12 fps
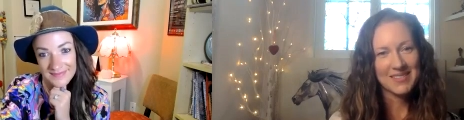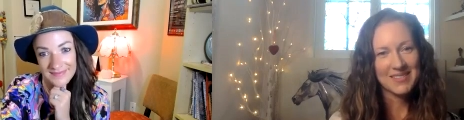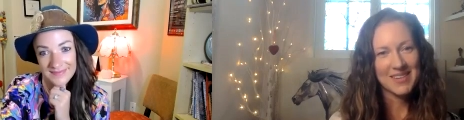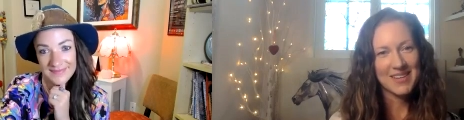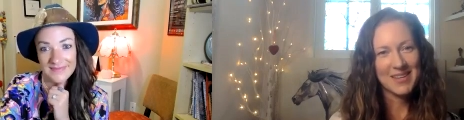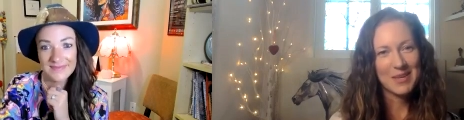
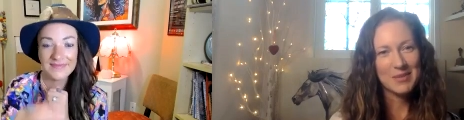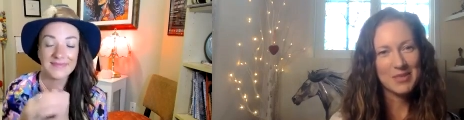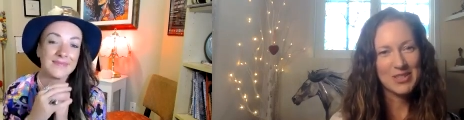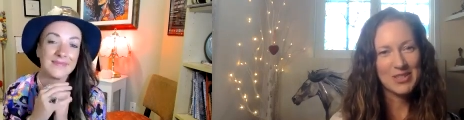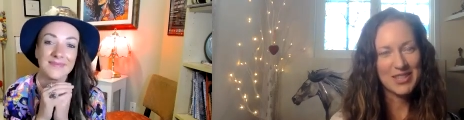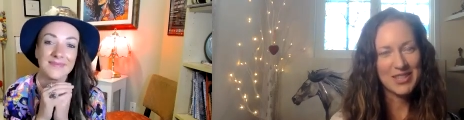Speaker 1: got to keep
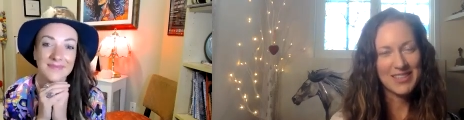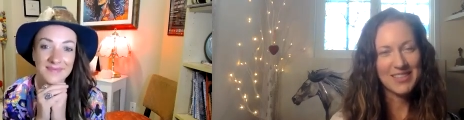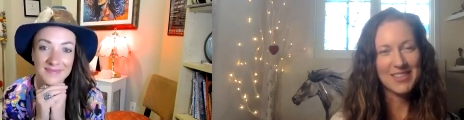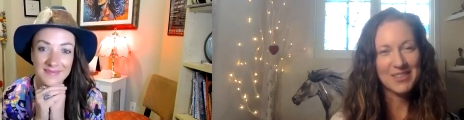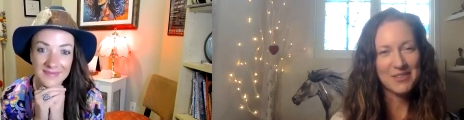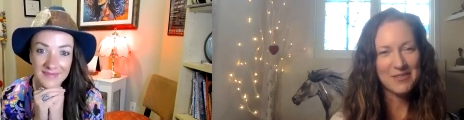searching
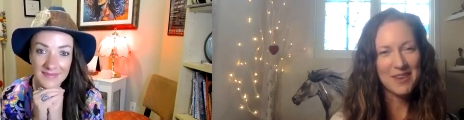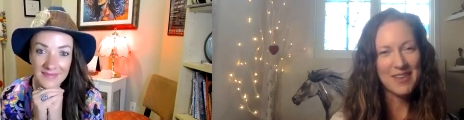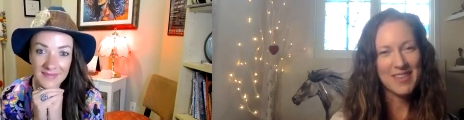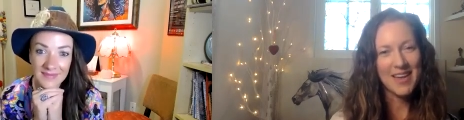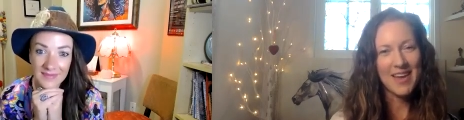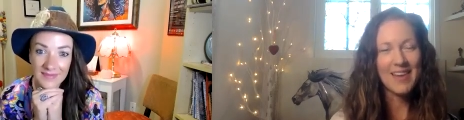until you
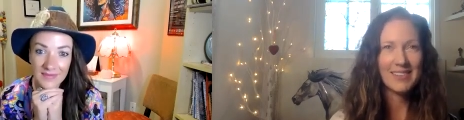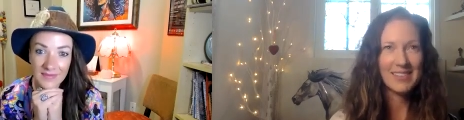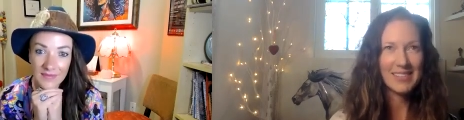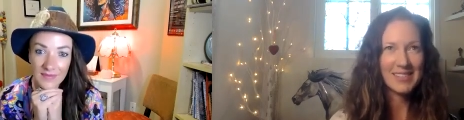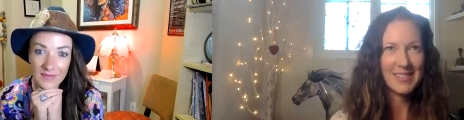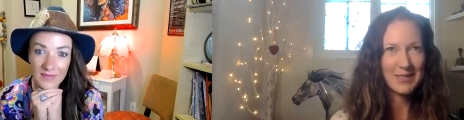find that. At
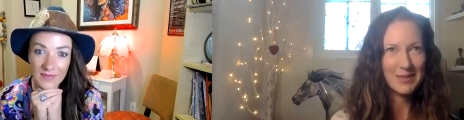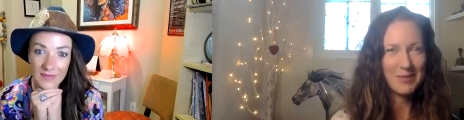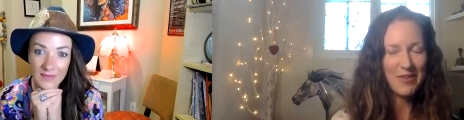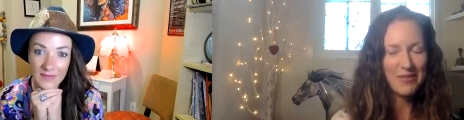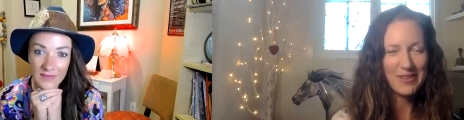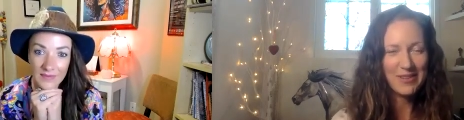least that's
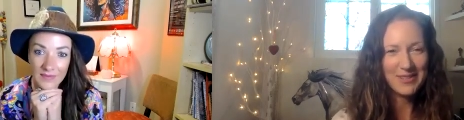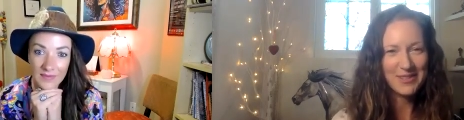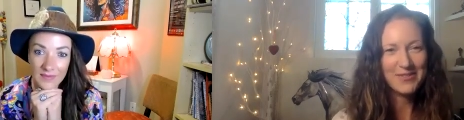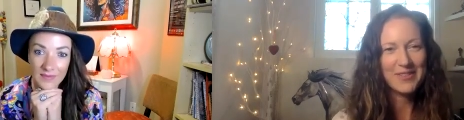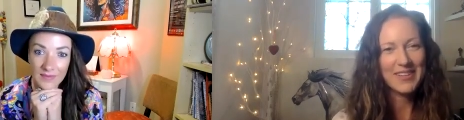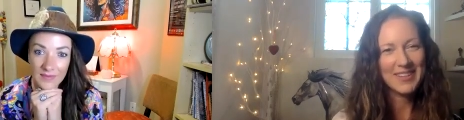my
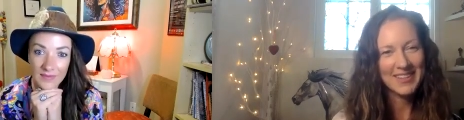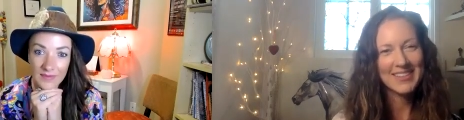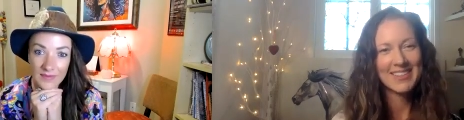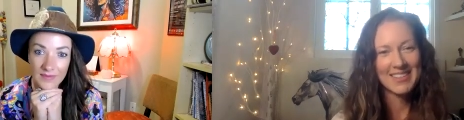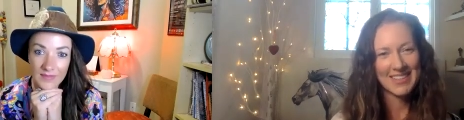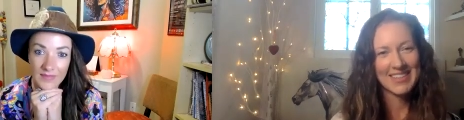philosophy.
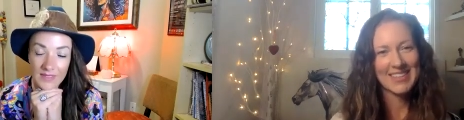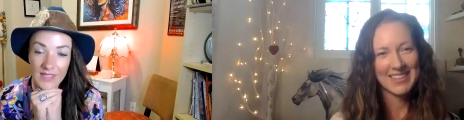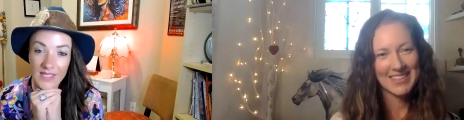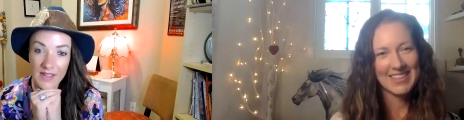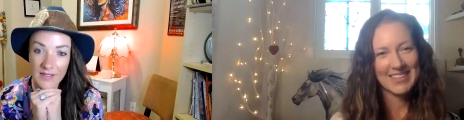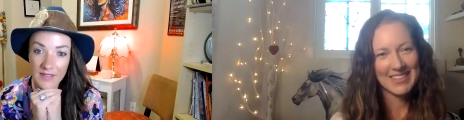
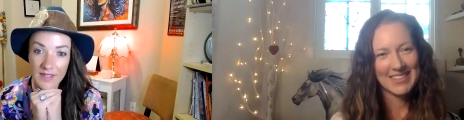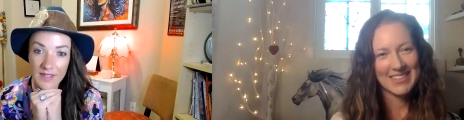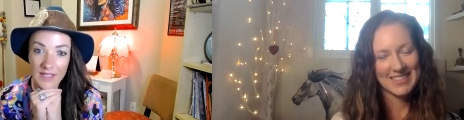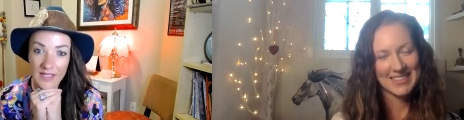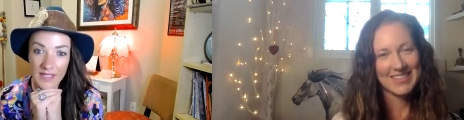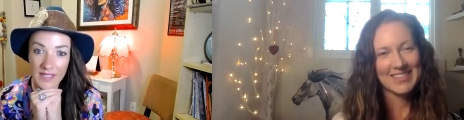
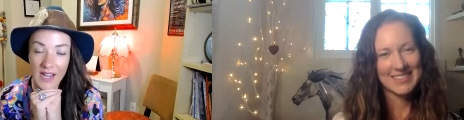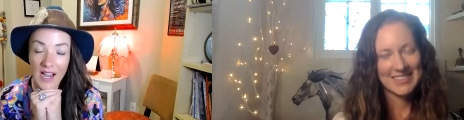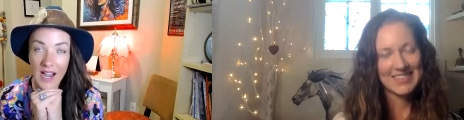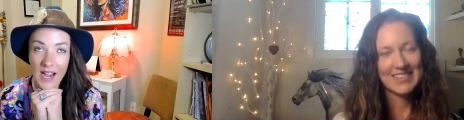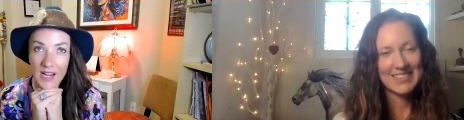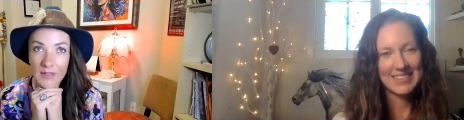Definitely.
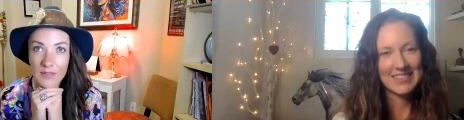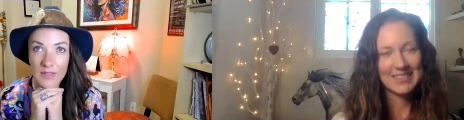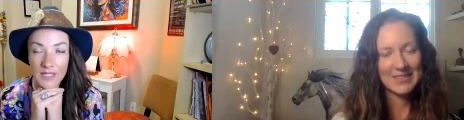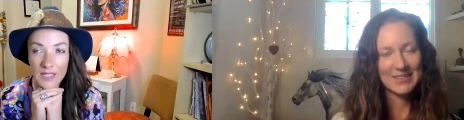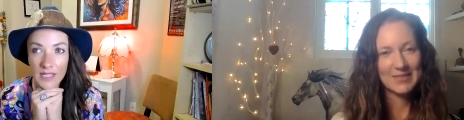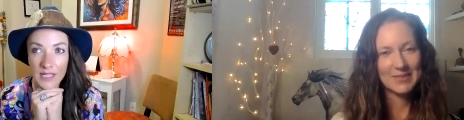I
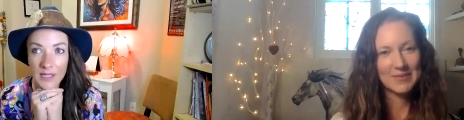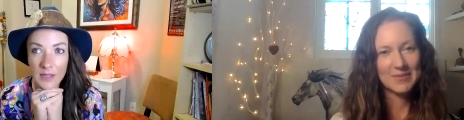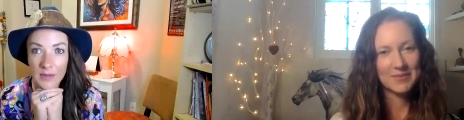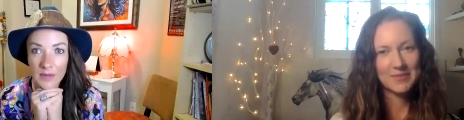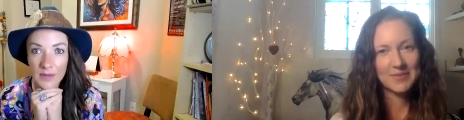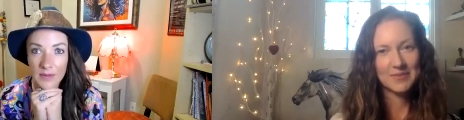
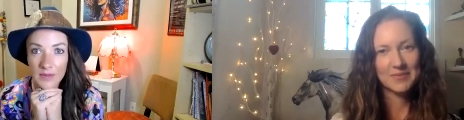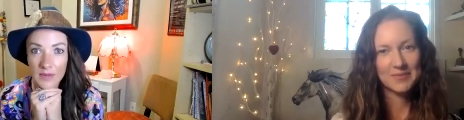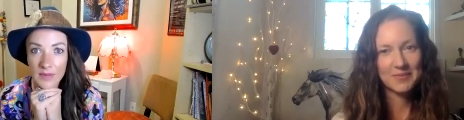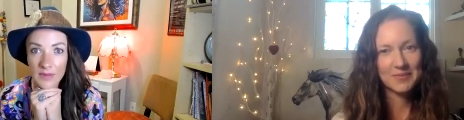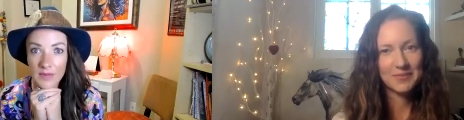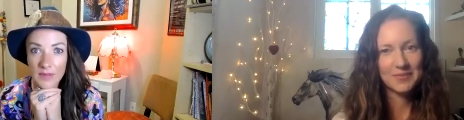
Speaker 2: really
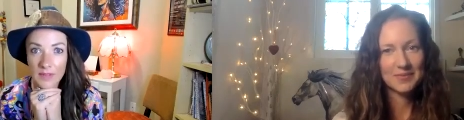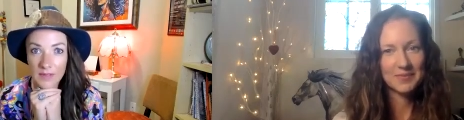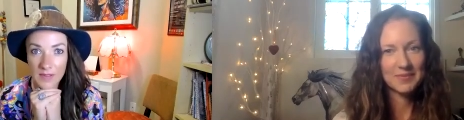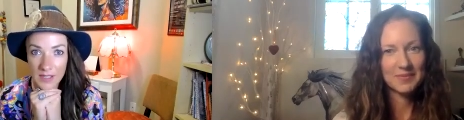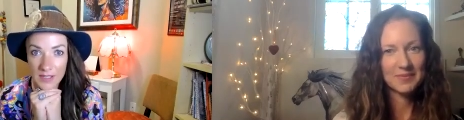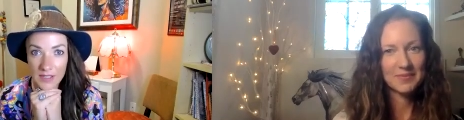
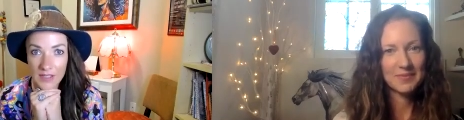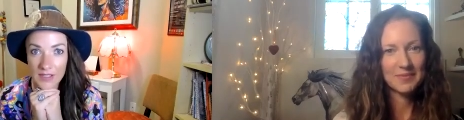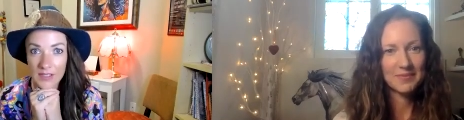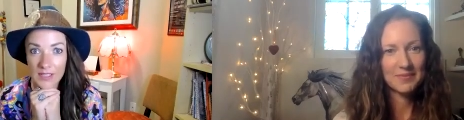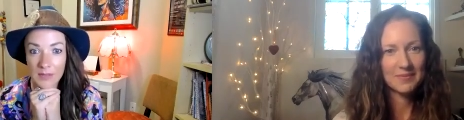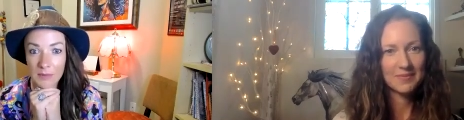
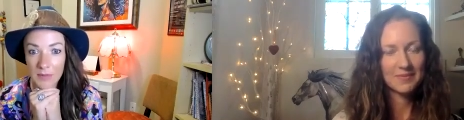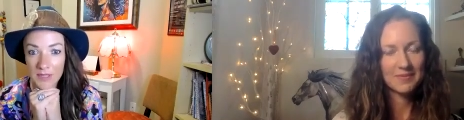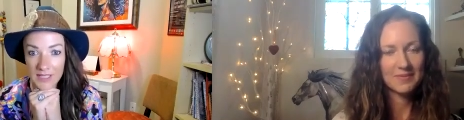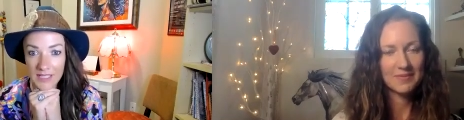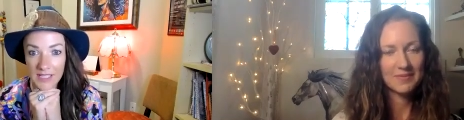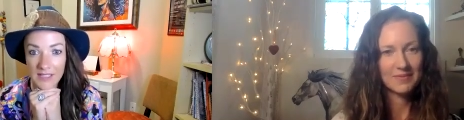feel and
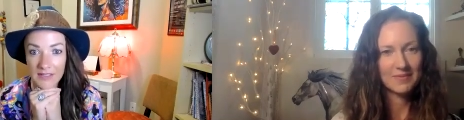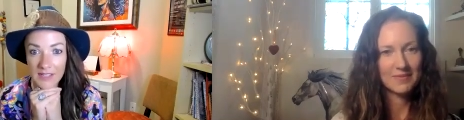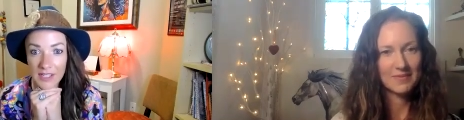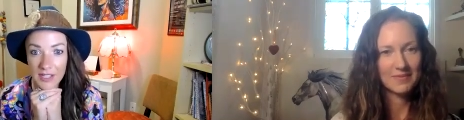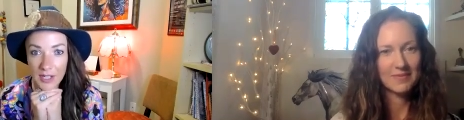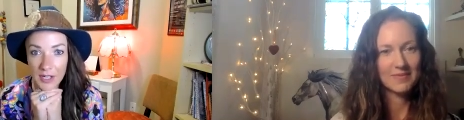believe
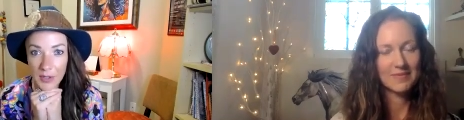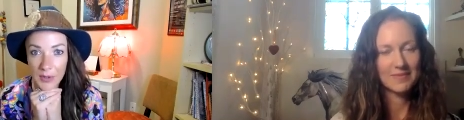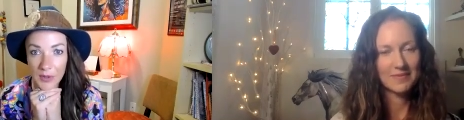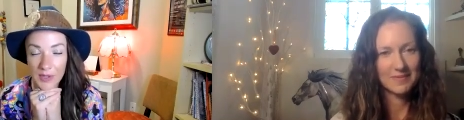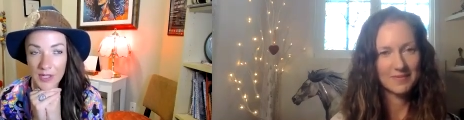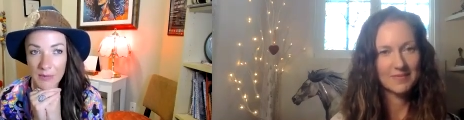and
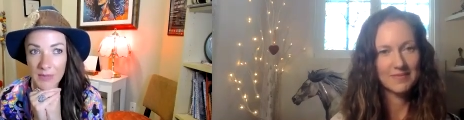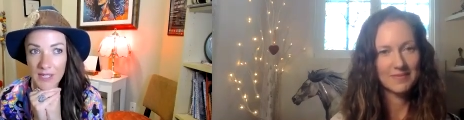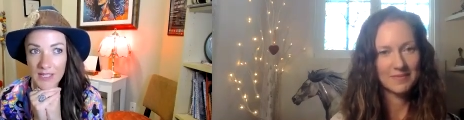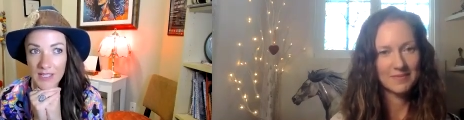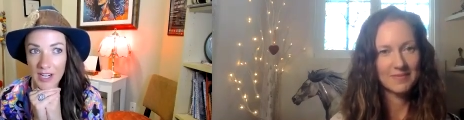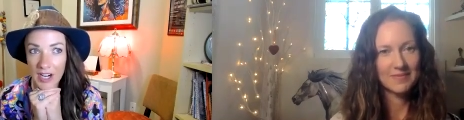know in
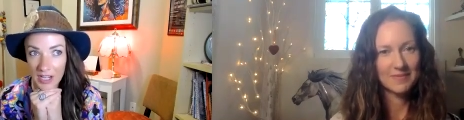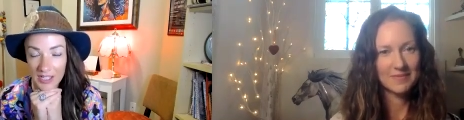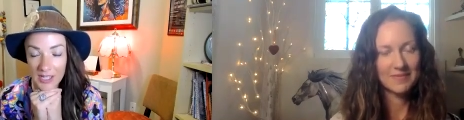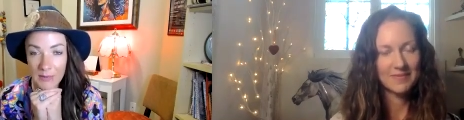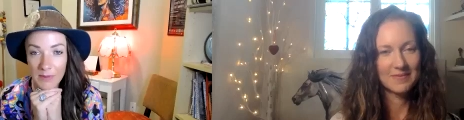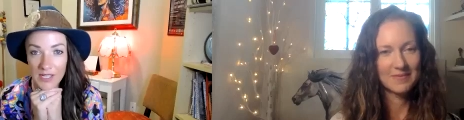my
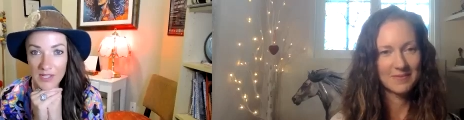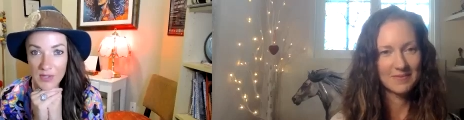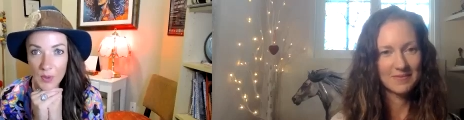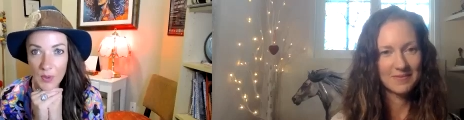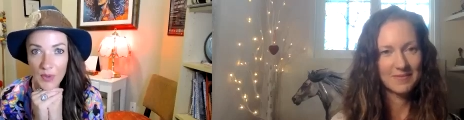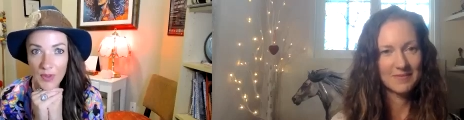heart and my
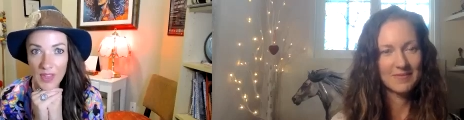soul